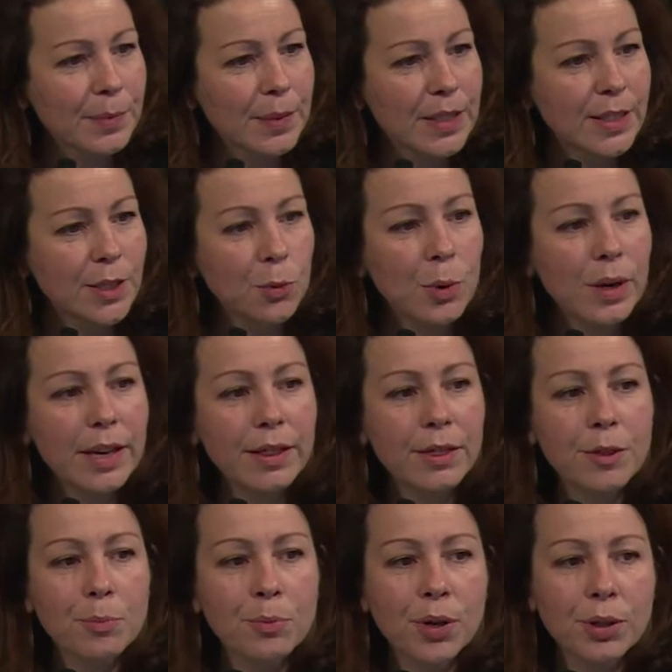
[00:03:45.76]
So what is
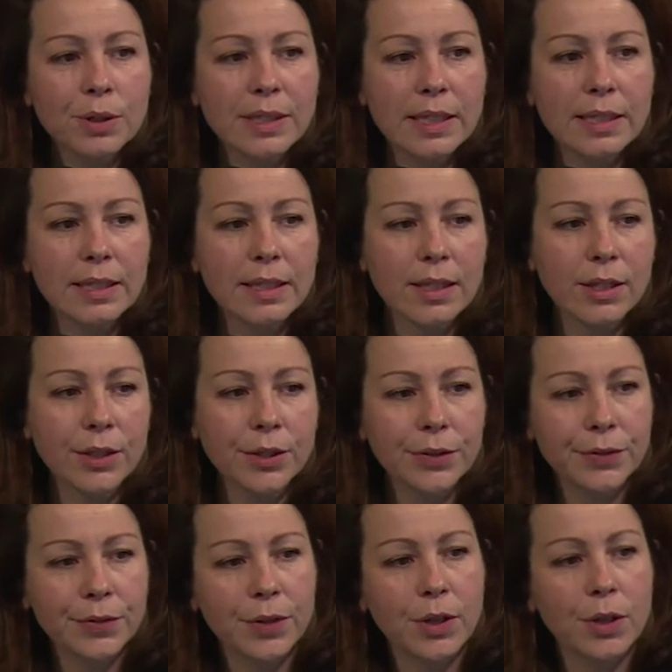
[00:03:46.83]
the process
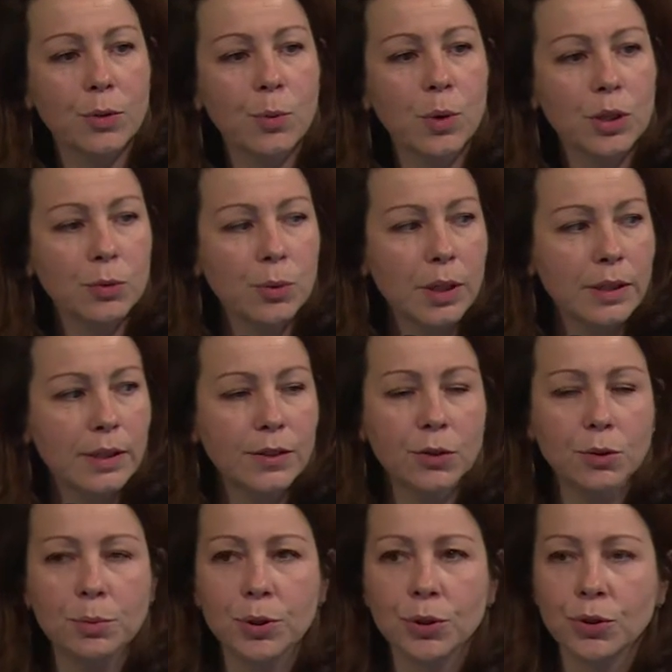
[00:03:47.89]
of worldwide
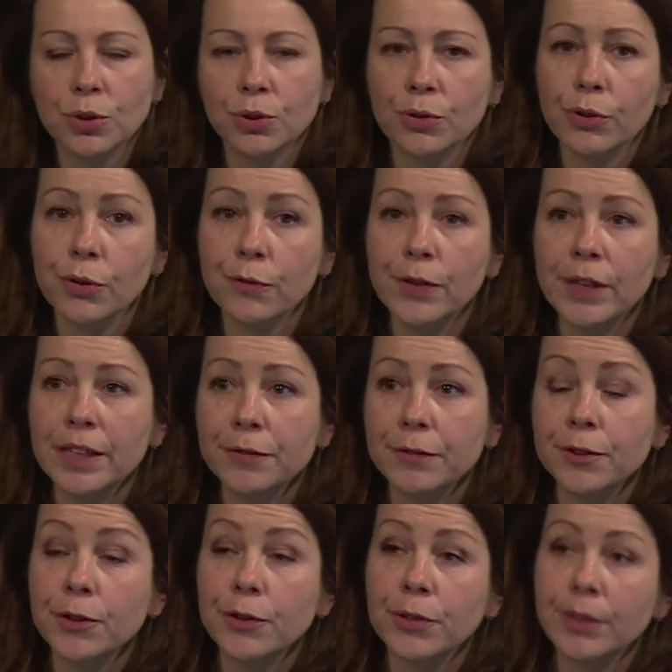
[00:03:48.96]
distribution? The very
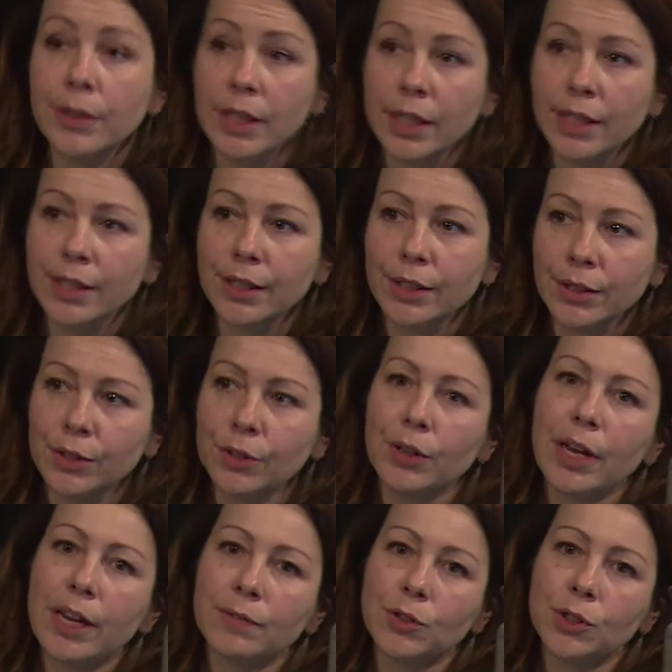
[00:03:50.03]
first thing you
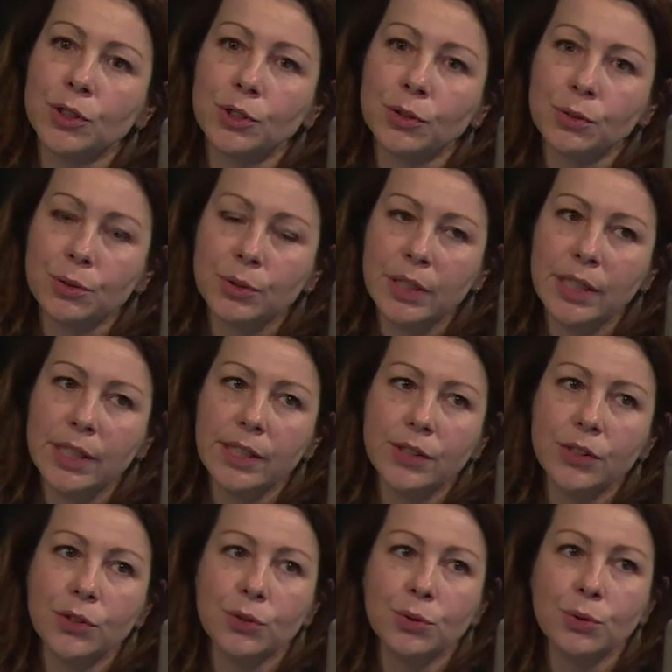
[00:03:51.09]
have to do
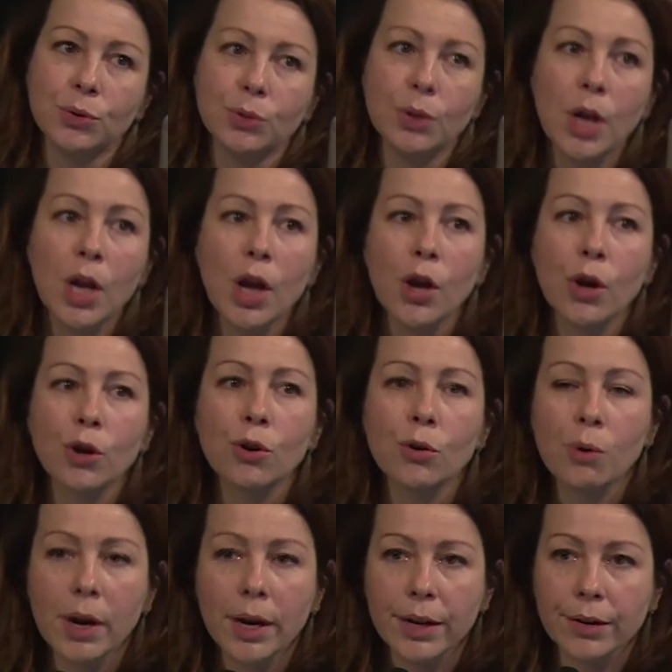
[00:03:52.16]
is to
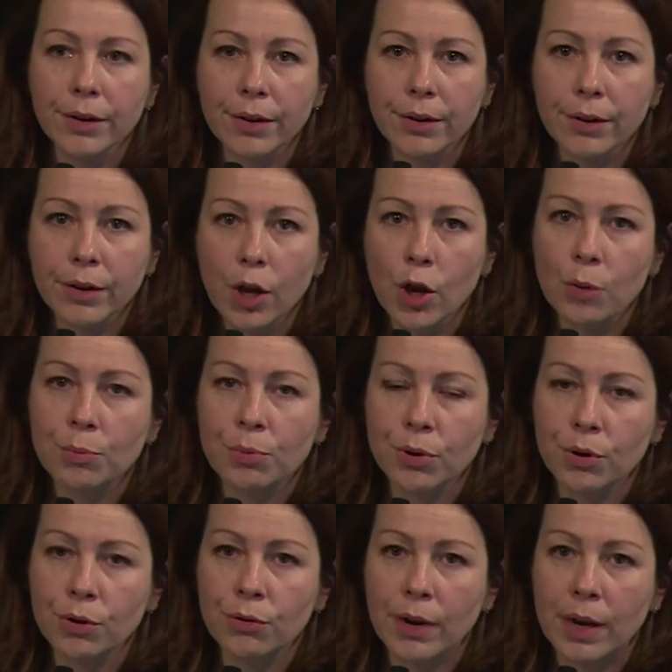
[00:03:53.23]
acquire a
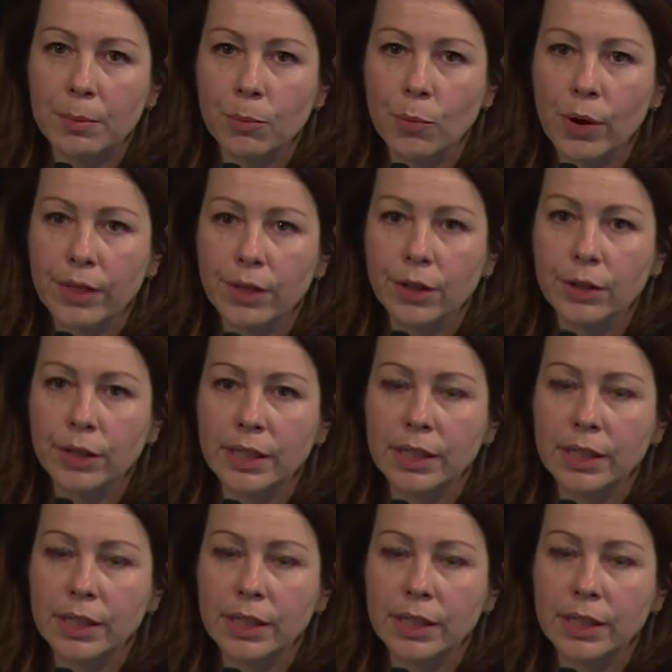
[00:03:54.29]
program, whether